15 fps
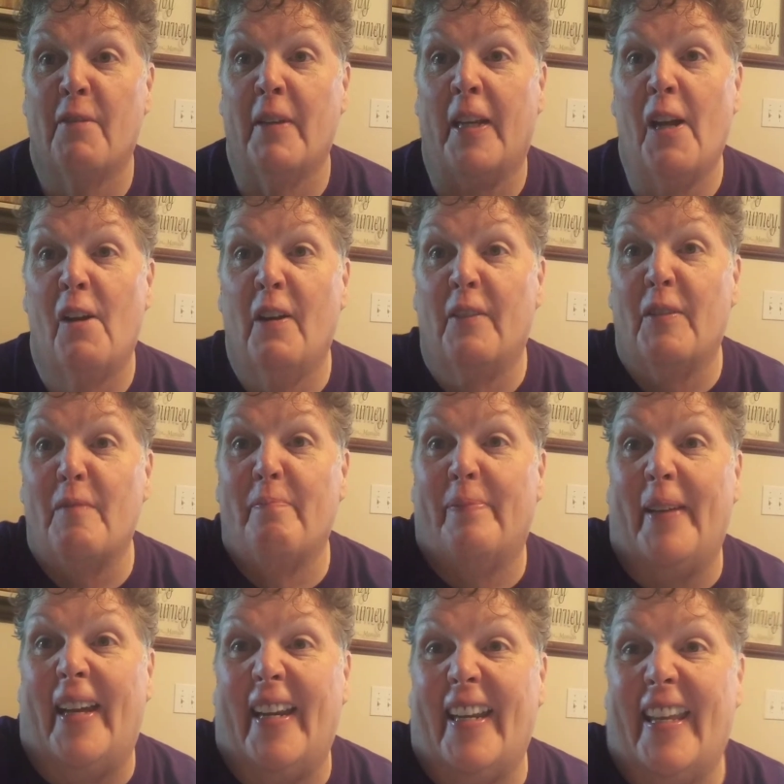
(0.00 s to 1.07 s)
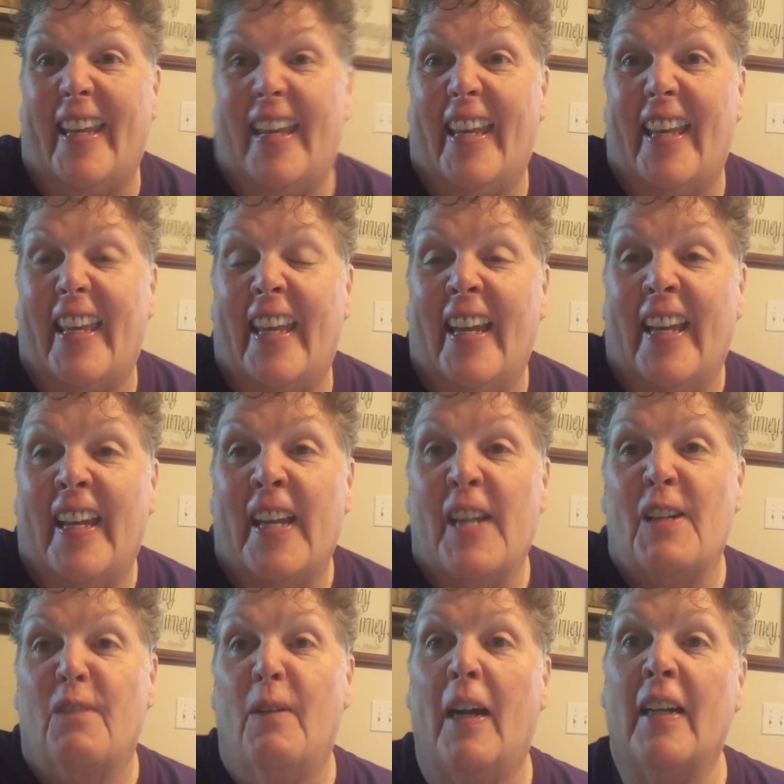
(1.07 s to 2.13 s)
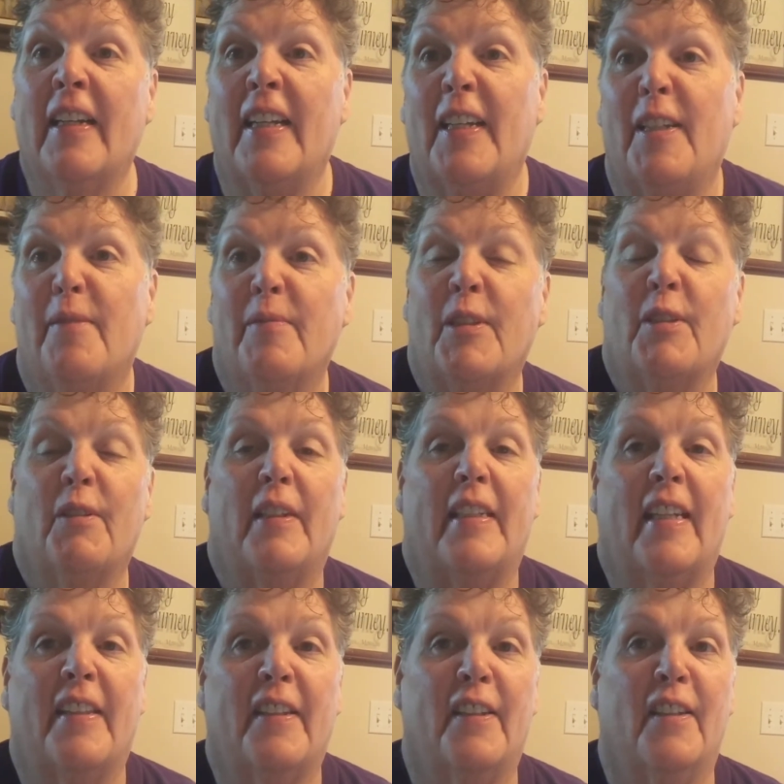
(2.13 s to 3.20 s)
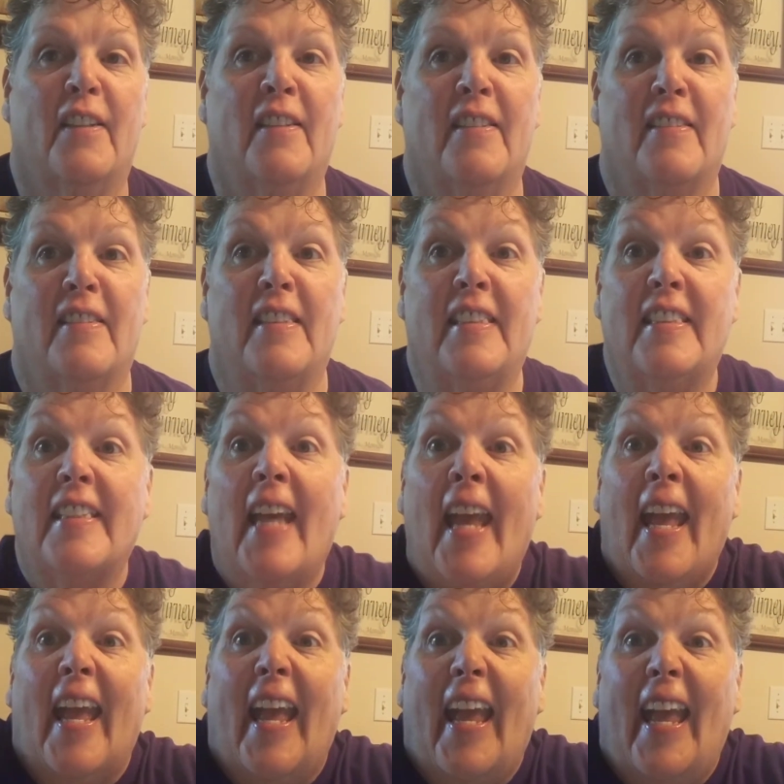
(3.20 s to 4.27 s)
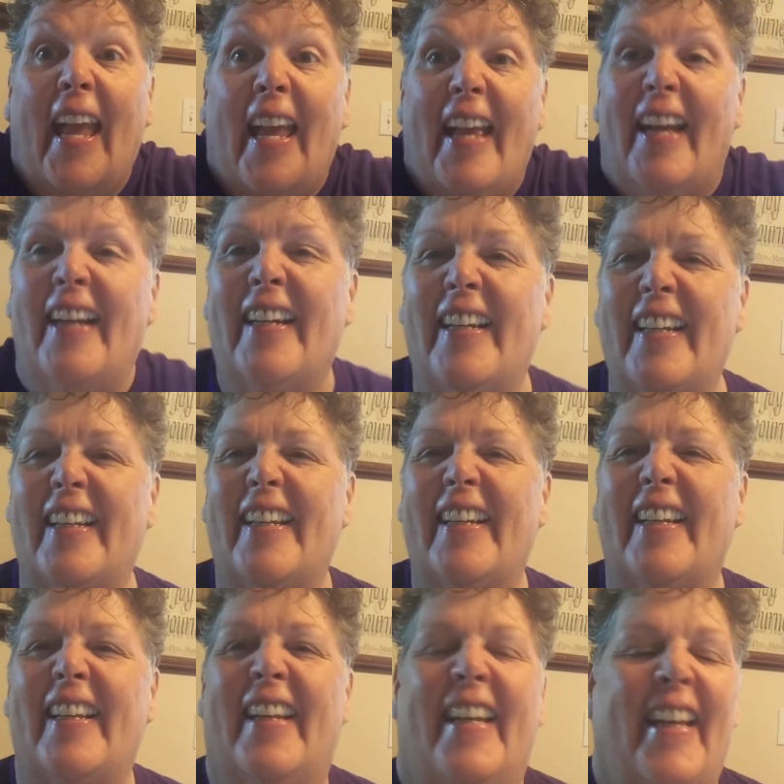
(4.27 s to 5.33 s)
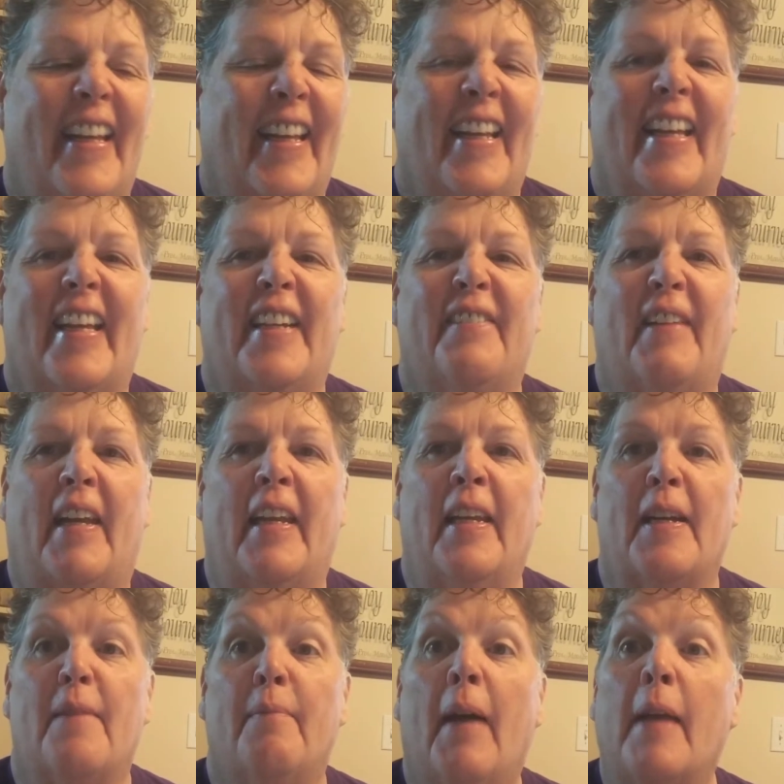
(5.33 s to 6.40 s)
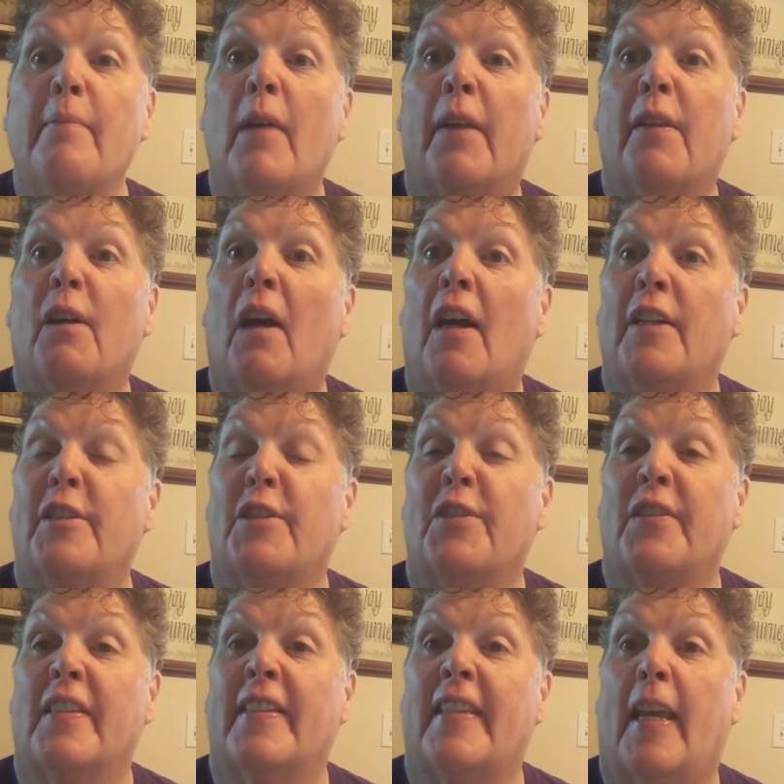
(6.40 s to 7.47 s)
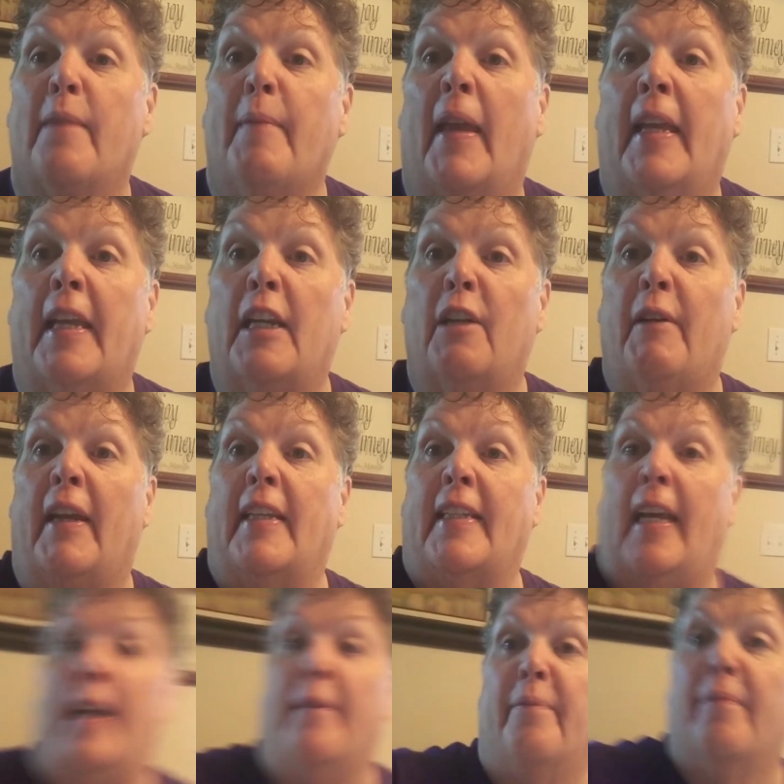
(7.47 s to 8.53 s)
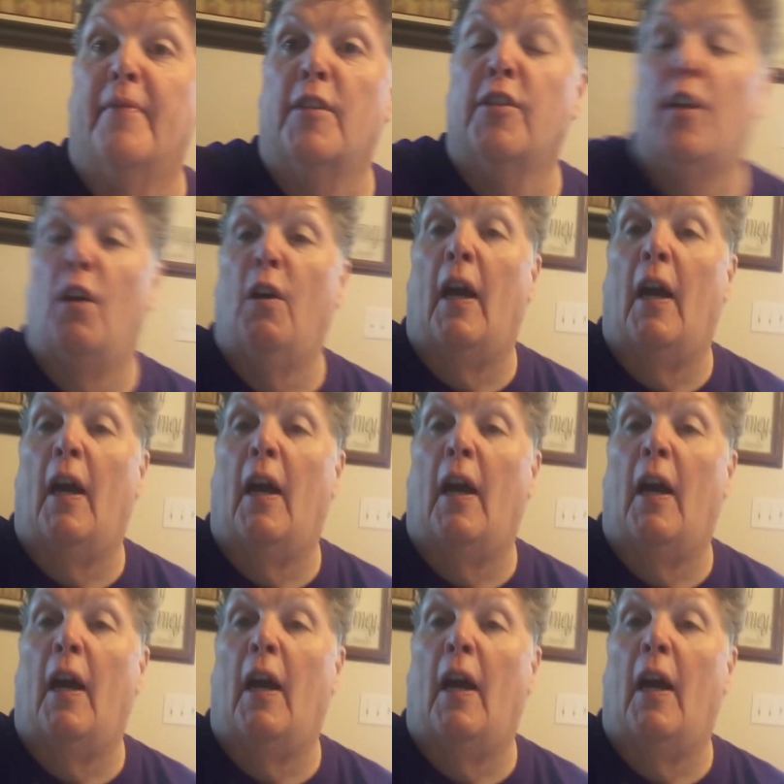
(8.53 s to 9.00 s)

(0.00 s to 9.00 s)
we go, everybody. Welcome to another day. Anyway, my mother always used to say, make it a great day. So